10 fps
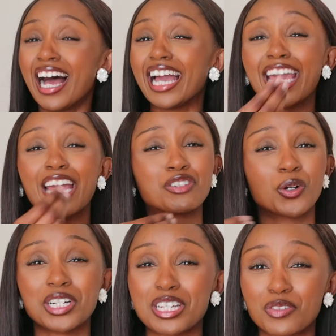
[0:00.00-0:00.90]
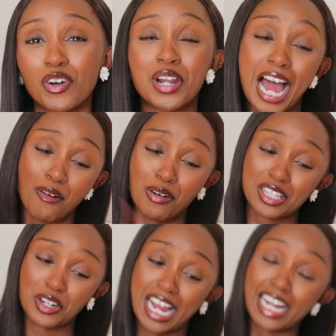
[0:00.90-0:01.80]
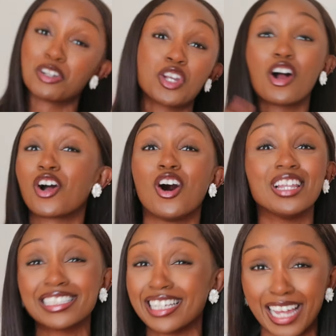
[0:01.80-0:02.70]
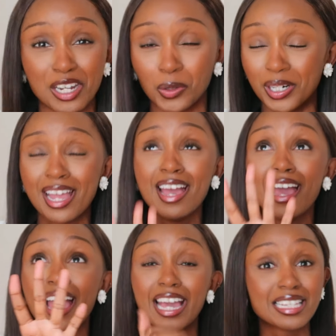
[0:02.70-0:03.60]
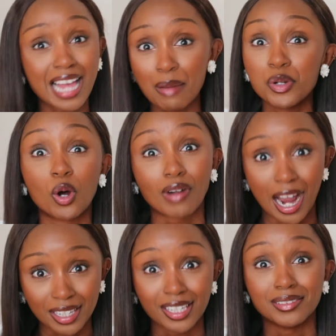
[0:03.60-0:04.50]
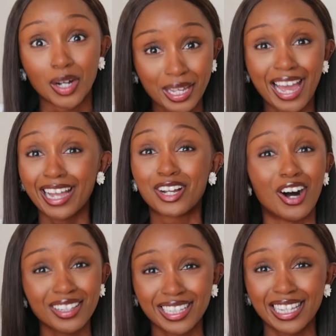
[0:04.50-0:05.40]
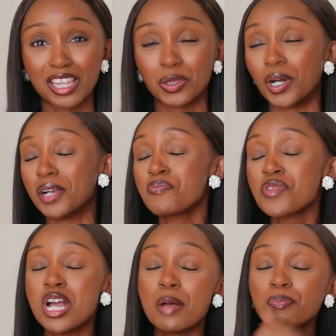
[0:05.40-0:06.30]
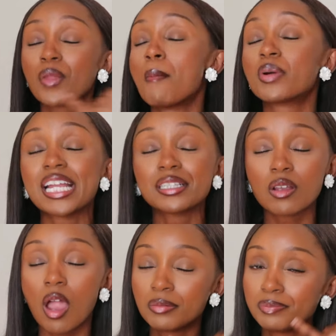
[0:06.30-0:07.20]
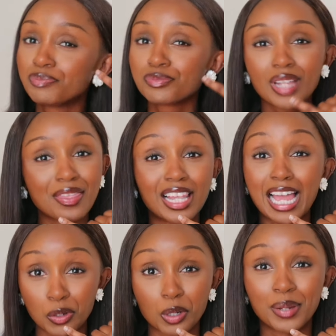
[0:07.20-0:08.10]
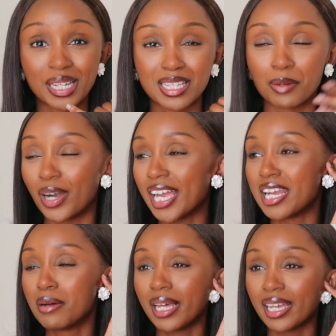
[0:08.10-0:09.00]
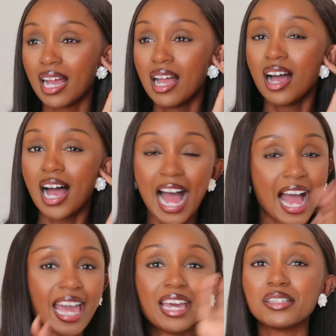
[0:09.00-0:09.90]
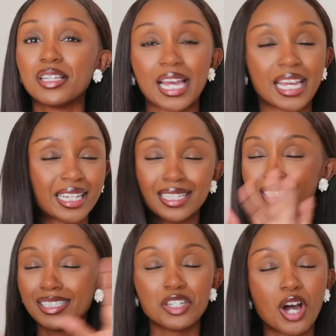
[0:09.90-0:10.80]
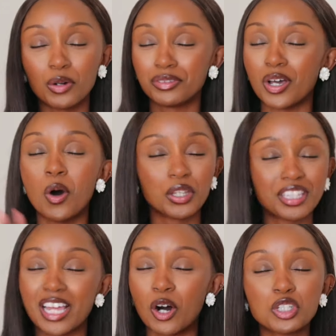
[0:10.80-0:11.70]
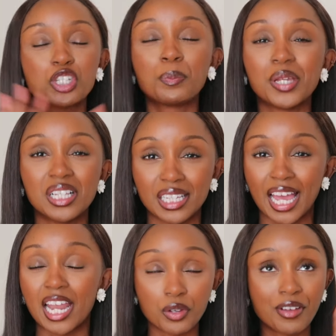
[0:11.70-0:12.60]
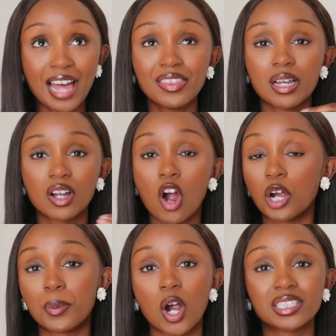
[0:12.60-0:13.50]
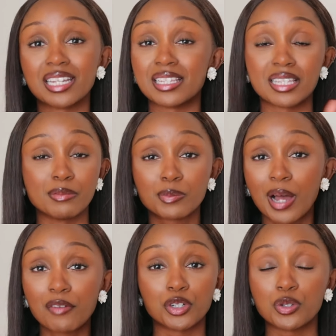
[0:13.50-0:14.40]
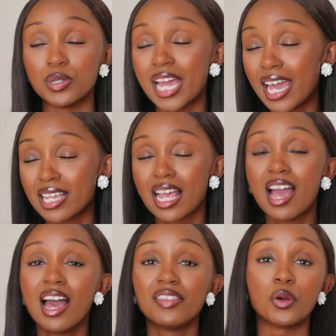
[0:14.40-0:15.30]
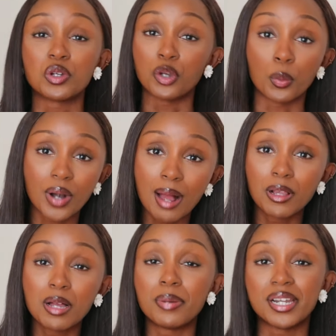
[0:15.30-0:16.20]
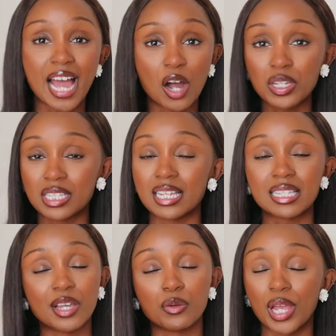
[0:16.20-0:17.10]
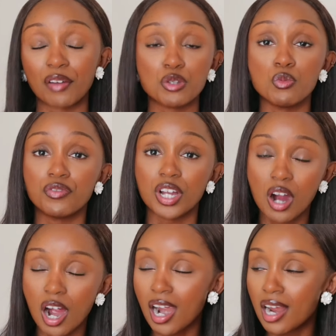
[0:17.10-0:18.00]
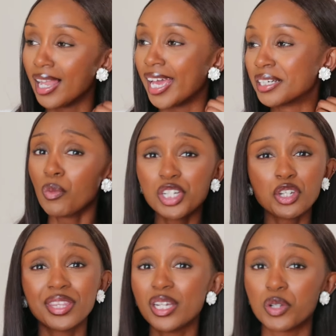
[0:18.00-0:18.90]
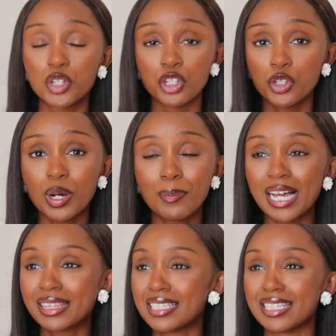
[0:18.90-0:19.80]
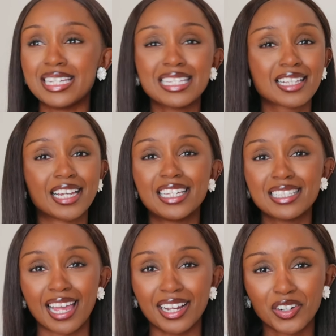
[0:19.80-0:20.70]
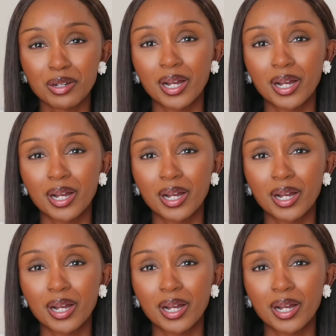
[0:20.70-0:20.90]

I gave George his phone. I was on Kakao Talk calling the landlord ASAP, no Rocky. Okay, I called the landlord. Bring. The landlord picks up, right? And I'm like, hi, like, you know, the whole spiel again. We've had the car parked at the same spot for 2 days. There was no problem, but now he's like saying we have to move the car. Like, what do you think we should do about this? And he's like, he's angry